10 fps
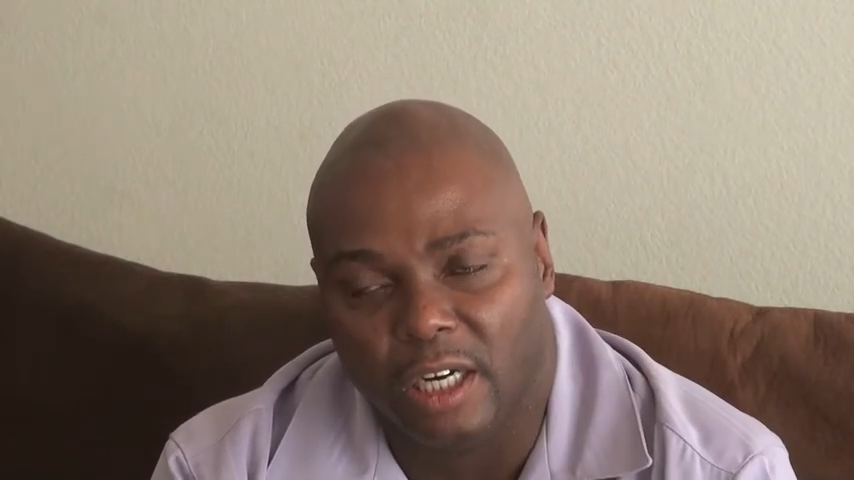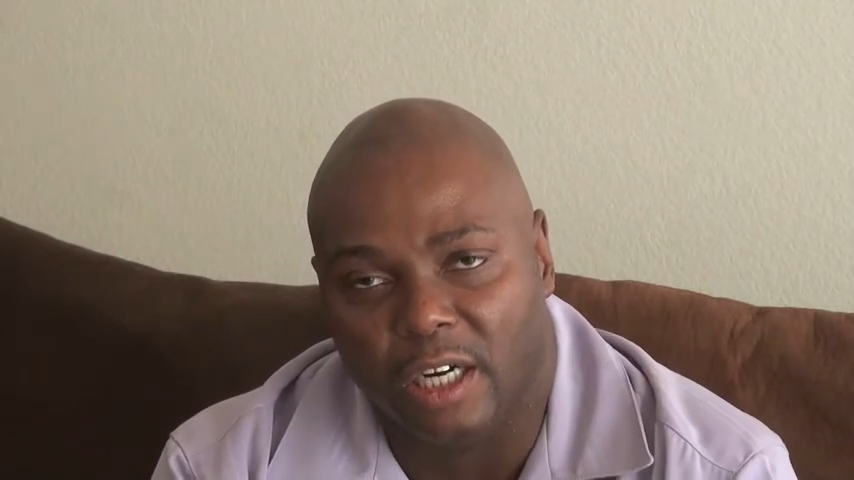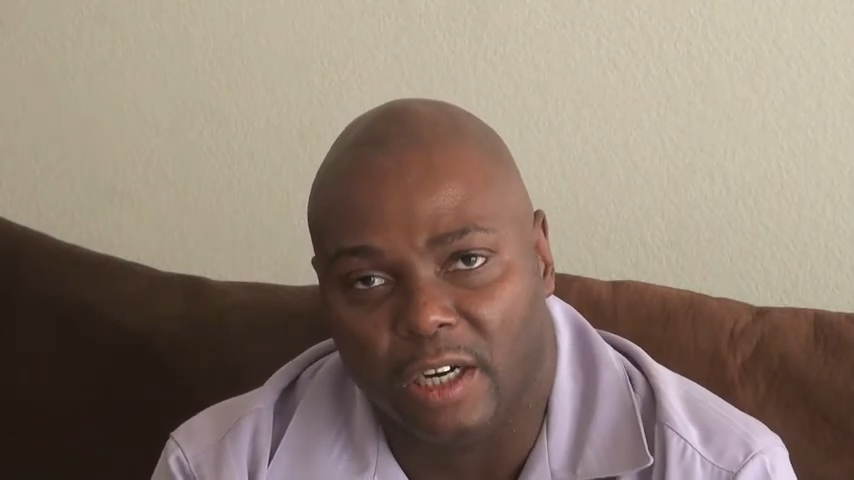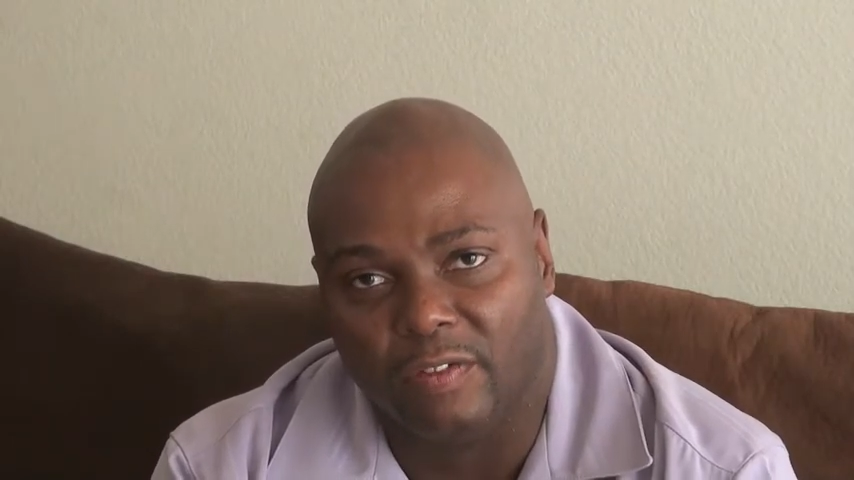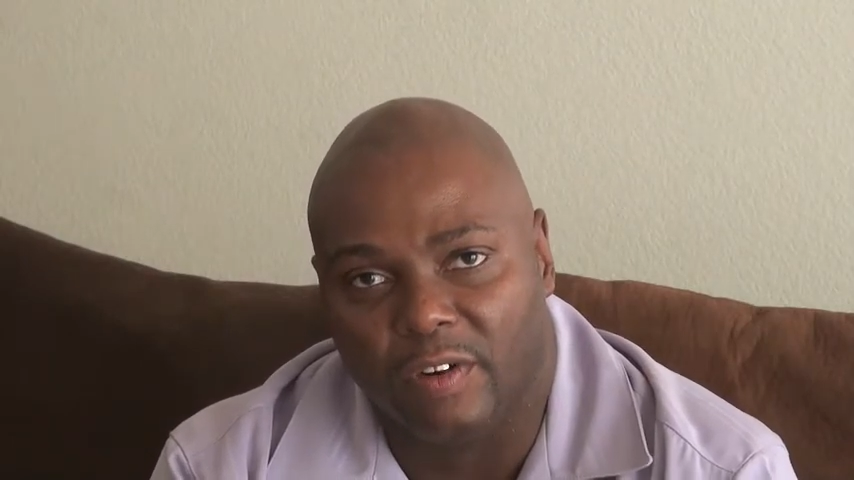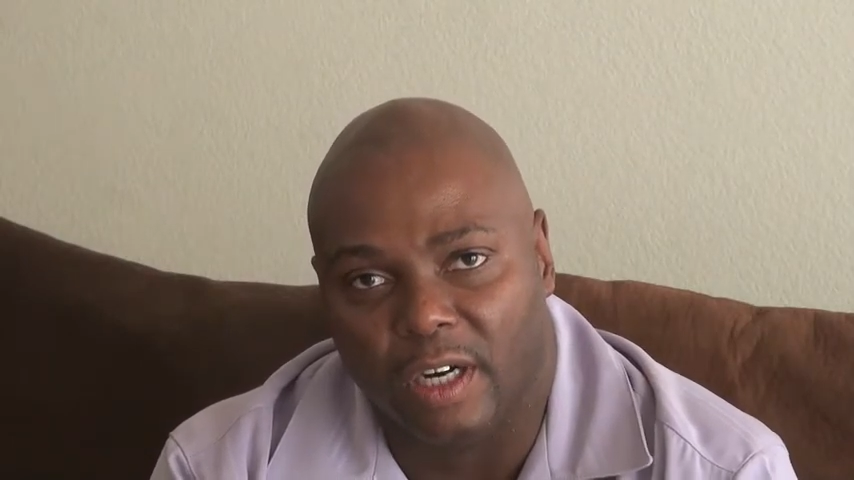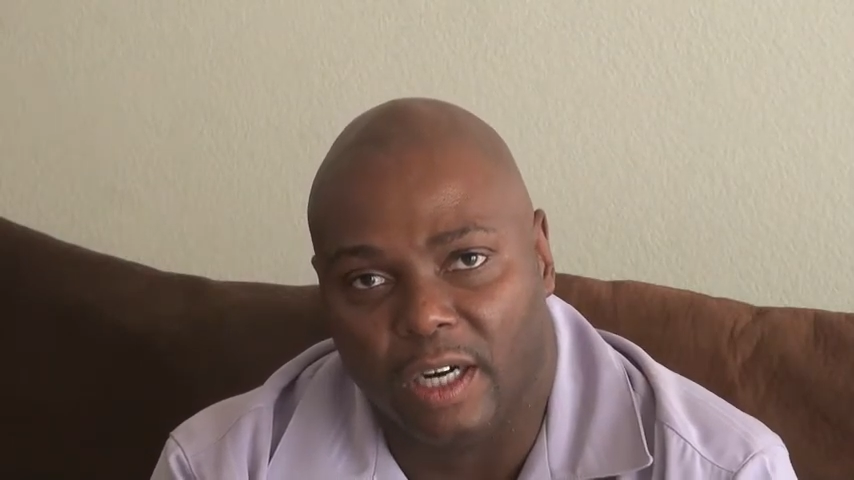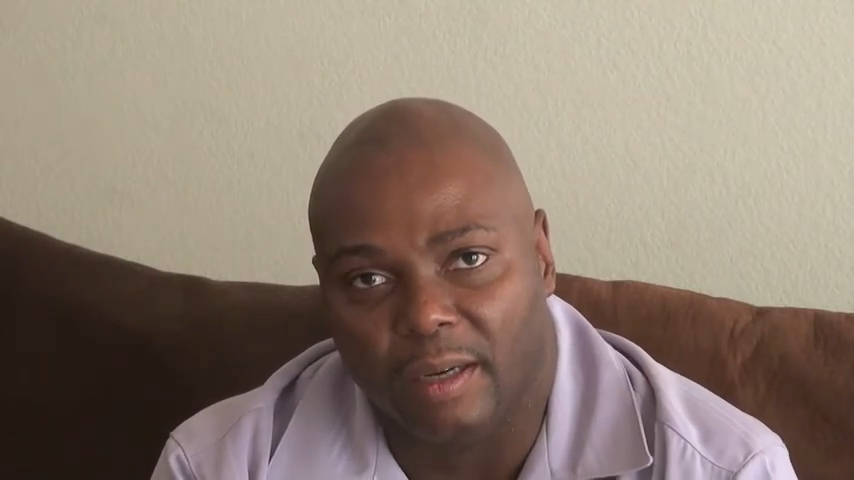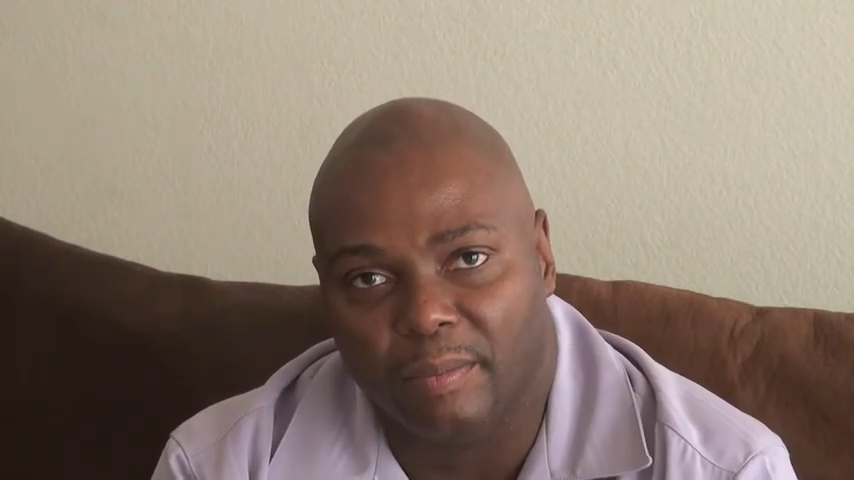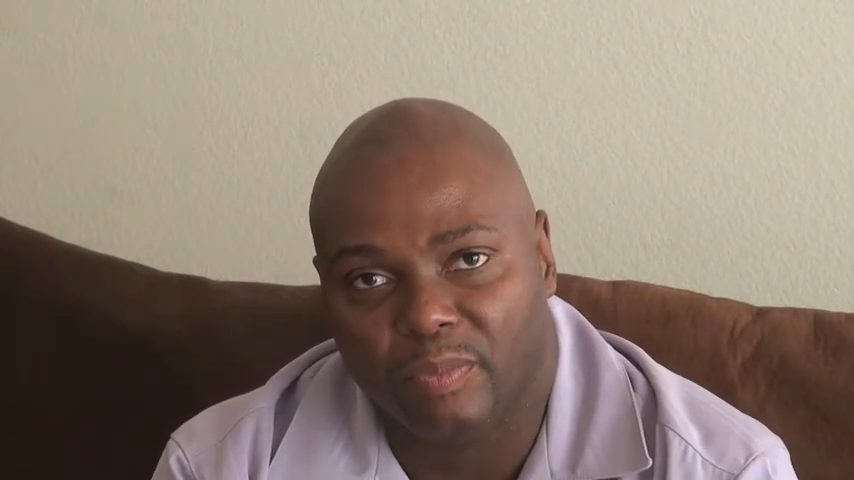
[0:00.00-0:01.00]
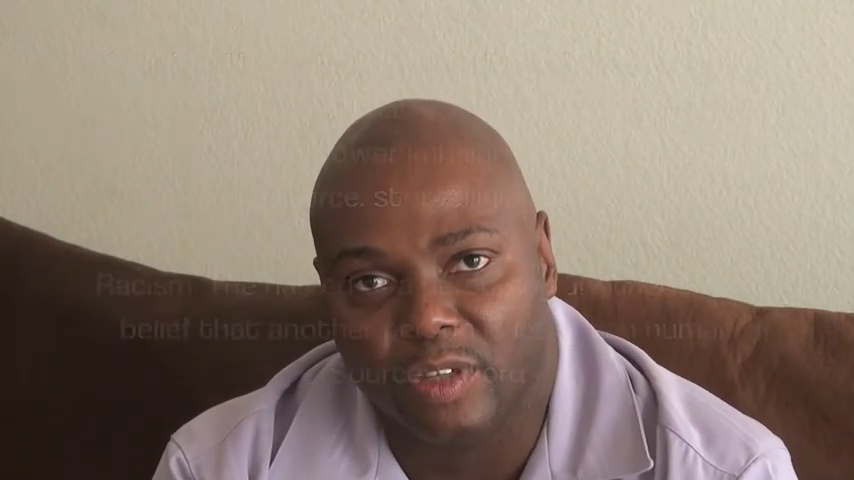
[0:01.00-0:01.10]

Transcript: of